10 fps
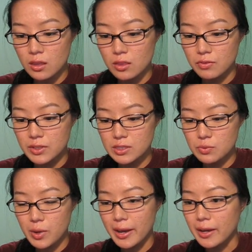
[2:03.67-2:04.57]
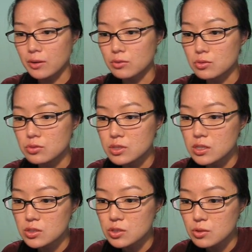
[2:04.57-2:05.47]
the reason why I don't use
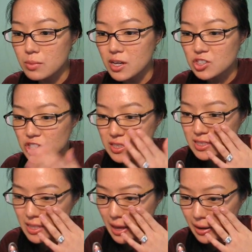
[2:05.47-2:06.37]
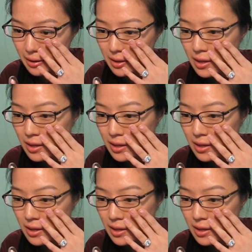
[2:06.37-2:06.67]
this too much is that